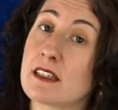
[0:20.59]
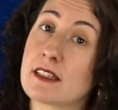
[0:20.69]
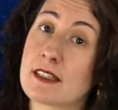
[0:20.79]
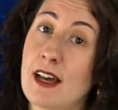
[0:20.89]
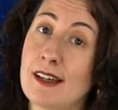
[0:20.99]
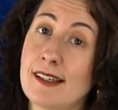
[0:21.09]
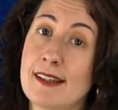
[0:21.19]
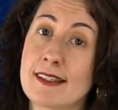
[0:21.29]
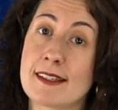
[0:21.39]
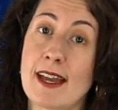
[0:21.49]
the Sun
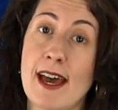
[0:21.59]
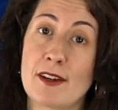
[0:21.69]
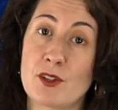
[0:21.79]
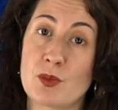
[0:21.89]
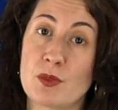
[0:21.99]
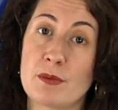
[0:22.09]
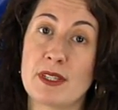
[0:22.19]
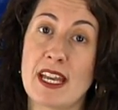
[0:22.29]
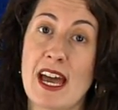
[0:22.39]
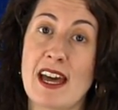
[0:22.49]
and Saturn will
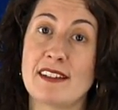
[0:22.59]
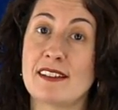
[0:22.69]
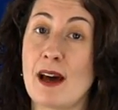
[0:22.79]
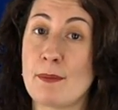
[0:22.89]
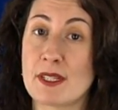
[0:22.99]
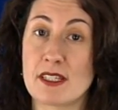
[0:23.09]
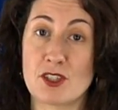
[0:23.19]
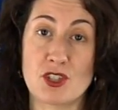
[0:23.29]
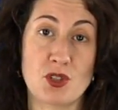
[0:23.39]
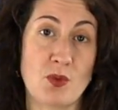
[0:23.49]
be at an
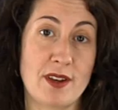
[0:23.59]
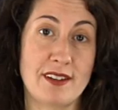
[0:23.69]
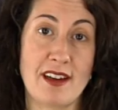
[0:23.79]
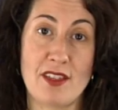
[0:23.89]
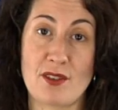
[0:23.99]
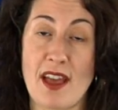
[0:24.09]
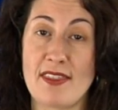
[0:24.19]
opposition to one another,